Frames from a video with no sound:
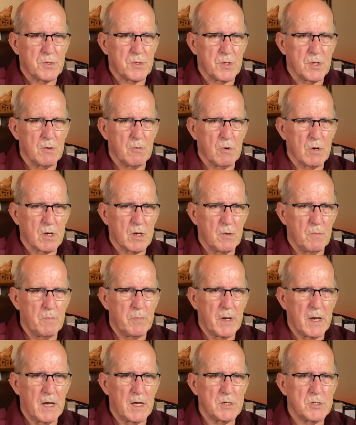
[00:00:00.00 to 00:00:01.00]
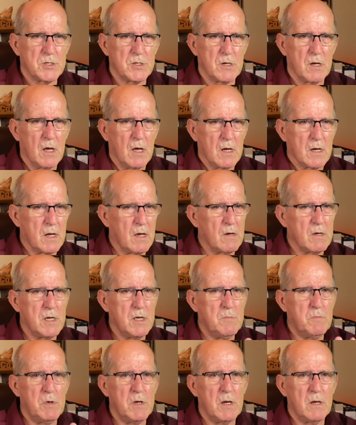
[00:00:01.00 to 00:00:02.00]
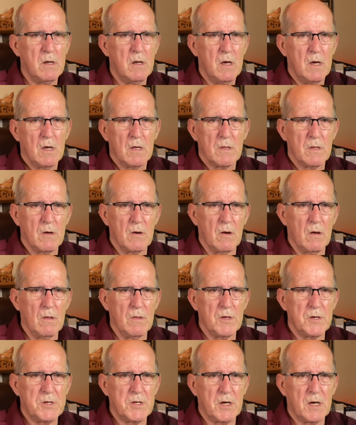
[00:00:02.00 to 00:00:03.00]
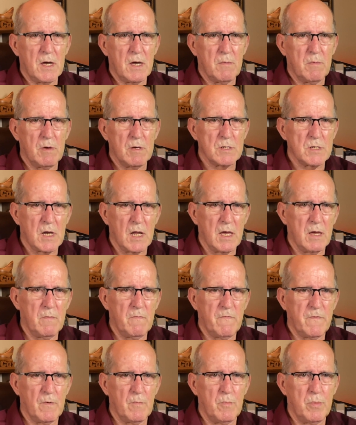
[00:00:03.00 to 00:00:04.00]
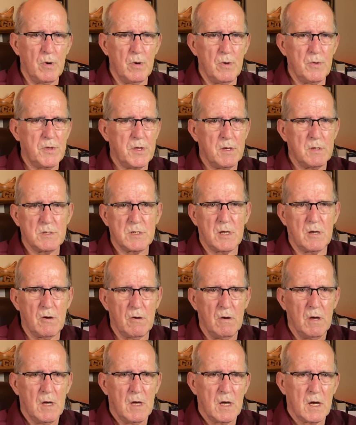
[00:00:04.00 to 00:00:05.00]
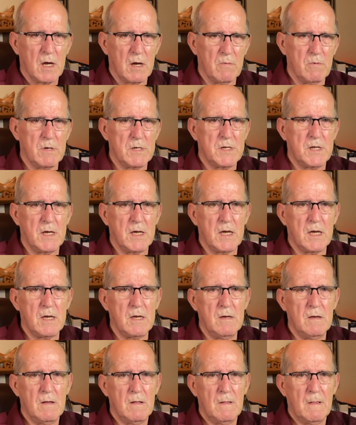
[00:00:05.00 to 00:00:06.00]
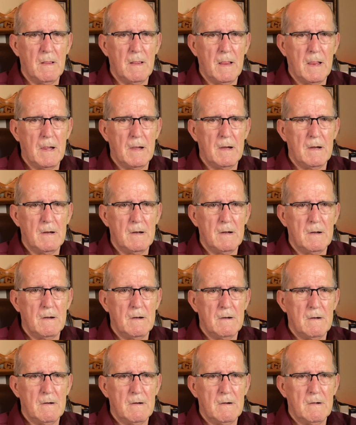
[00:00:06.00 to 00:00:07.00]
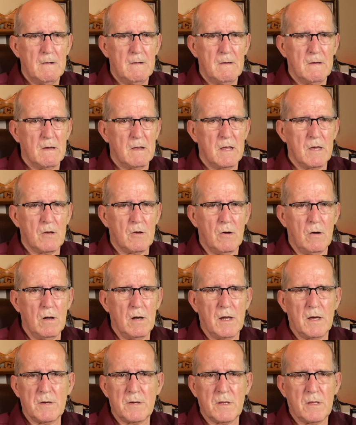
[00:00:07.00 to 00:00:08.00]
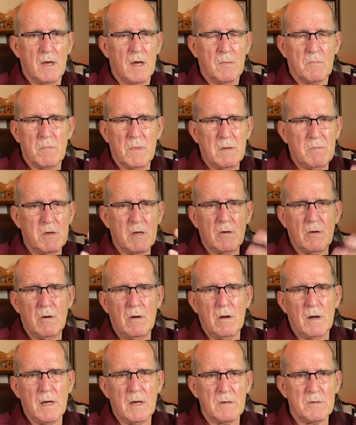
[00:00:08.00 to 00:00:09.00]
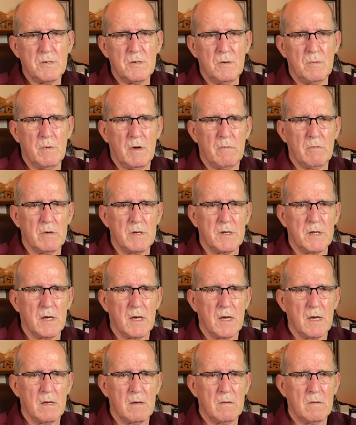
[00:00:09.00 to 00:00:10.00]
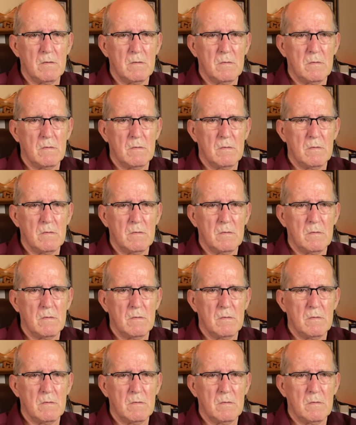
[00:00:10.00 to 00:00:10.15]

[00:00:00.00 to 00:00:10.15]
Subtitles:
They were compassionate. Now, he'd been there all the time. He's lame from birth. He's there every day. And he called out to them. Maybe he called out to him every day.